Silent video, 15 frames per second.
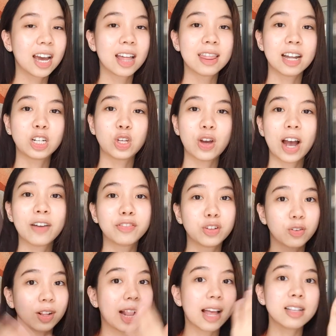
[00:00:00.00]
that you have
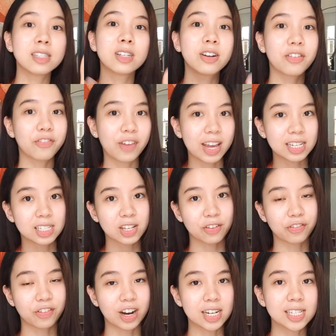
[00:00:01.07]
to cleanse your face
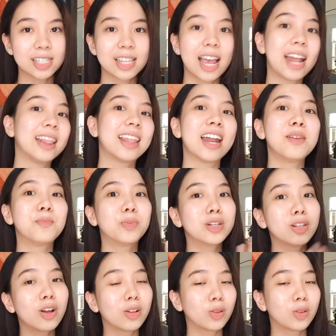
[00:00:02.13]
first and then put on